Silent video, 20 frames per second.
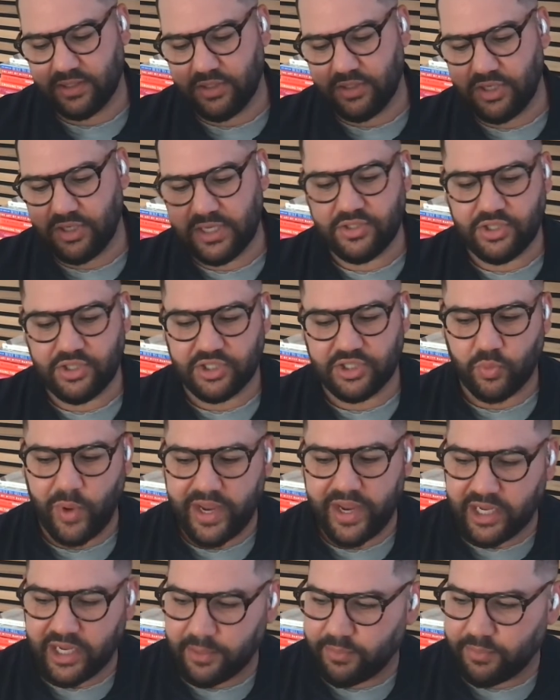You didn't just
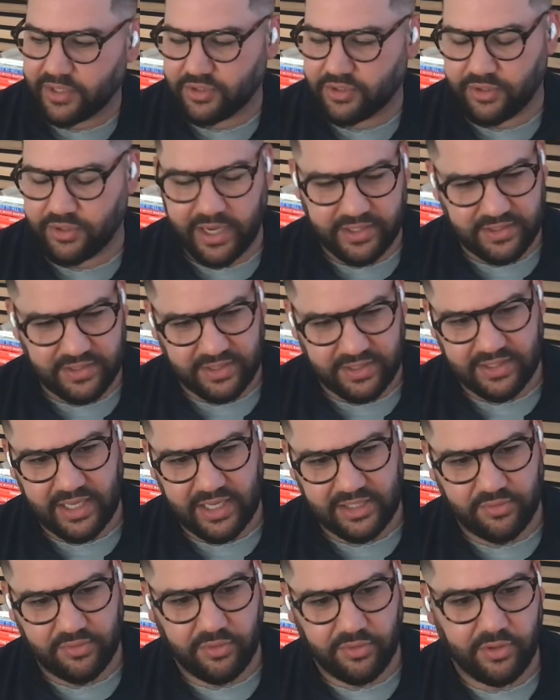wake up yesterday
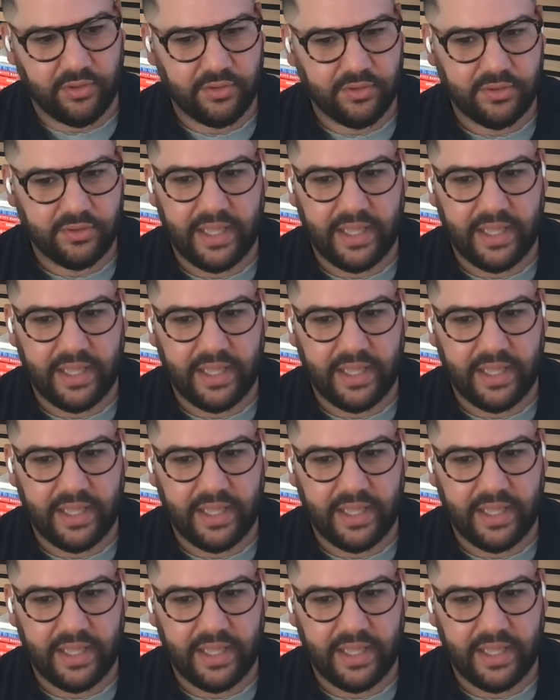successful.